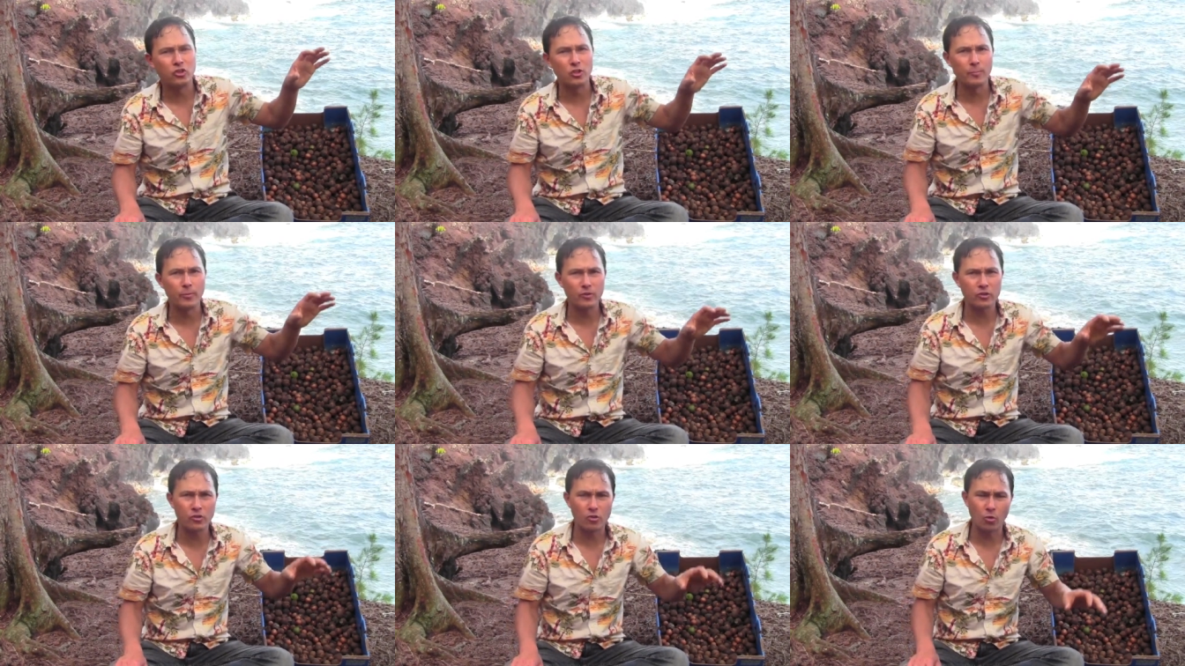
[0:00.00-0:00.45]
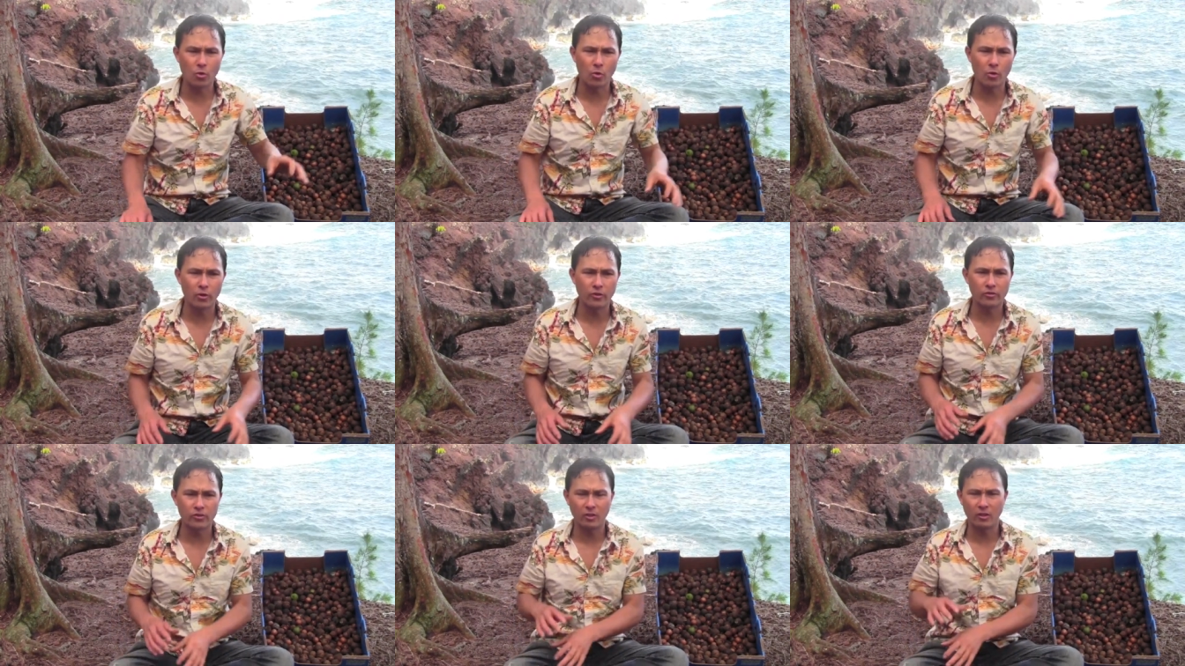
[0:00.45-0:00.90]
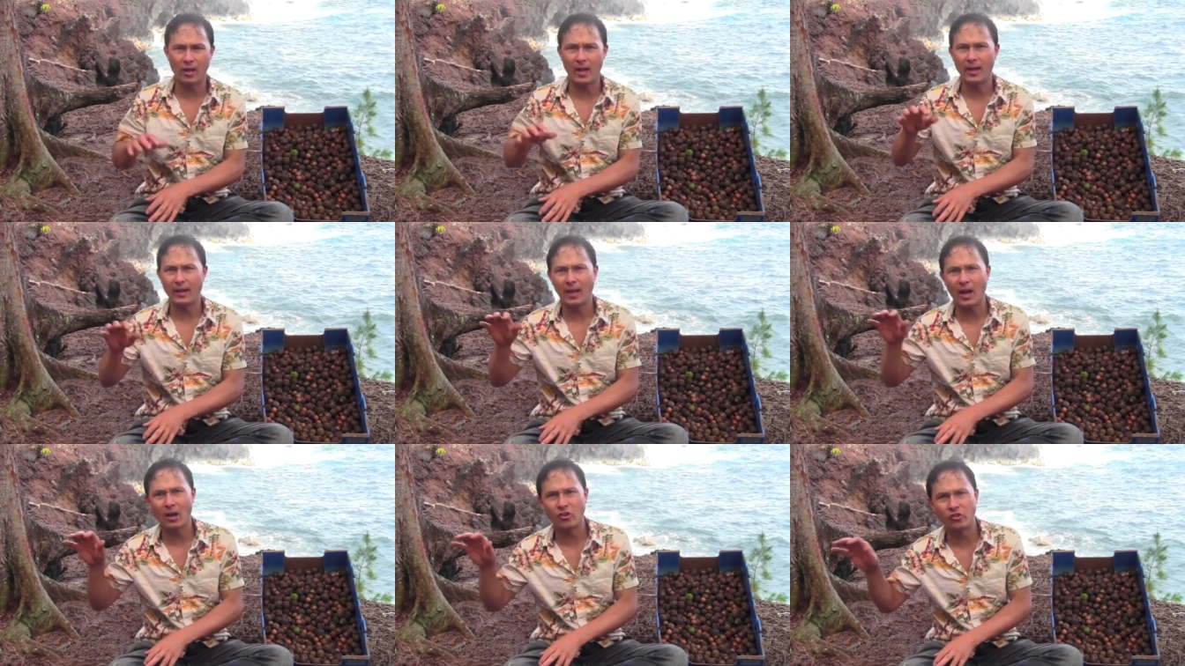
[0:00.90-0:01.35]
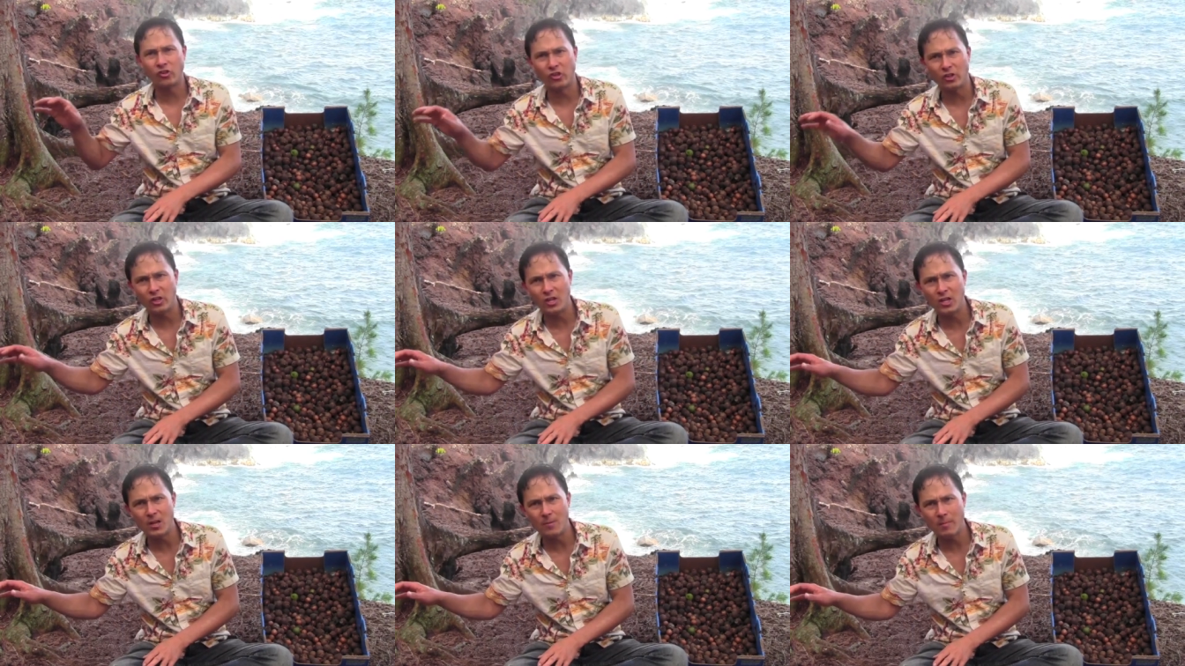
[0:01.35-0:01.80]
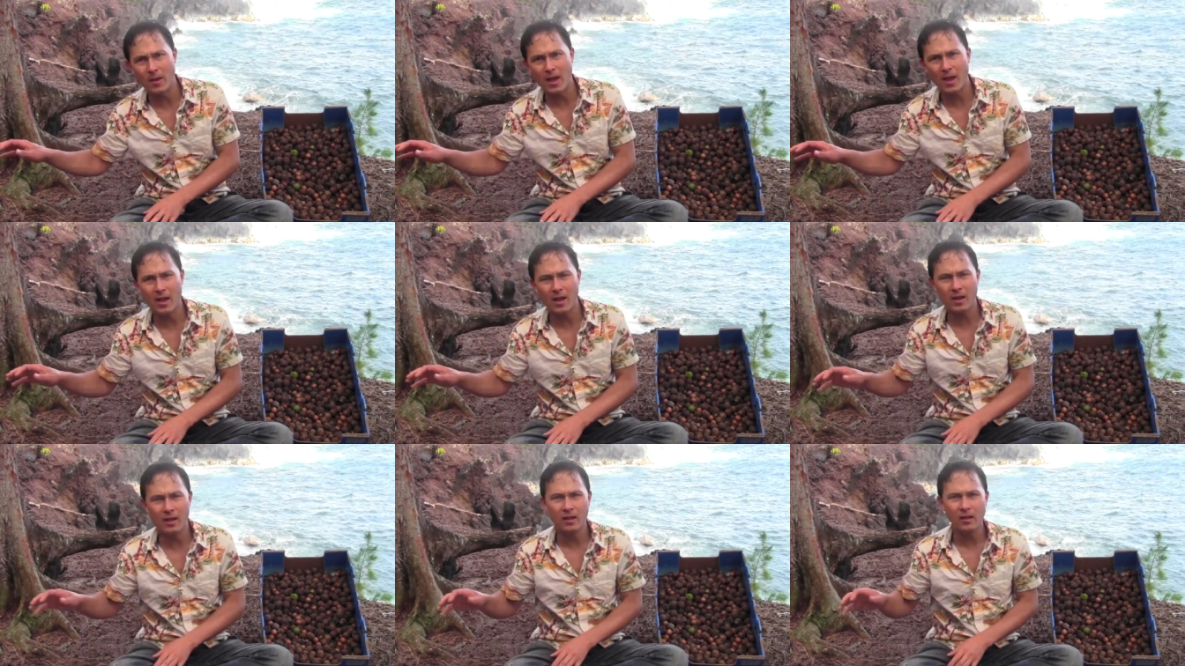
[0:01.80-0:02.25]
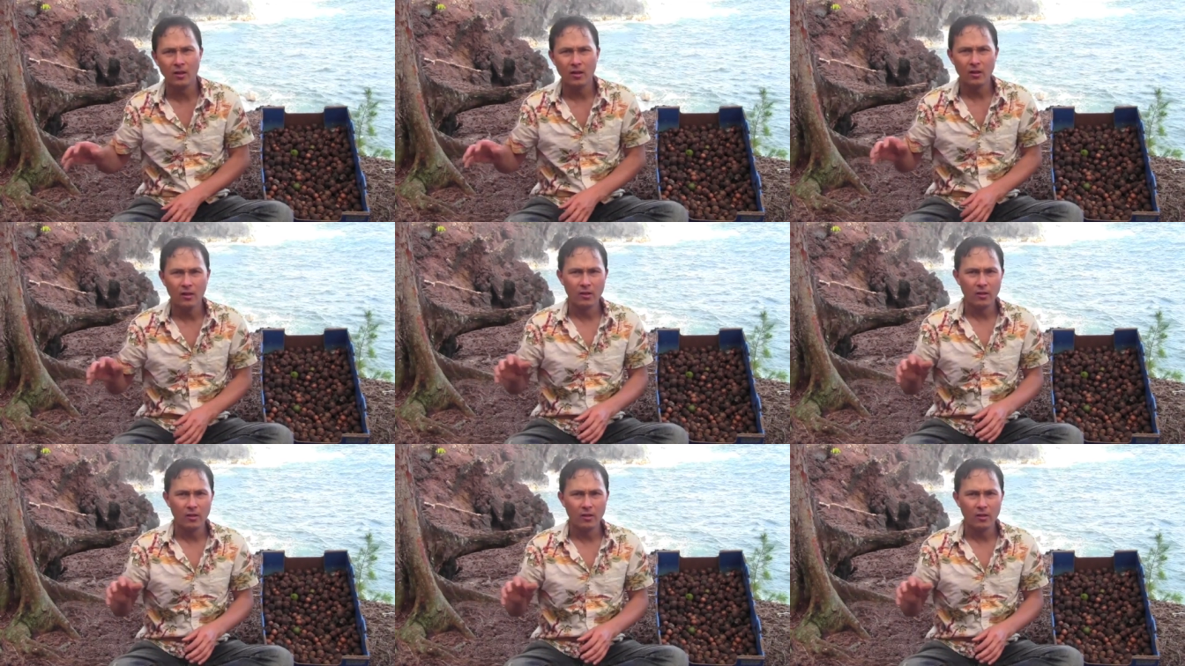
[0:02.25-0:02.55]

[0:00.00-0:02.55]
superstores, to like actually eBay,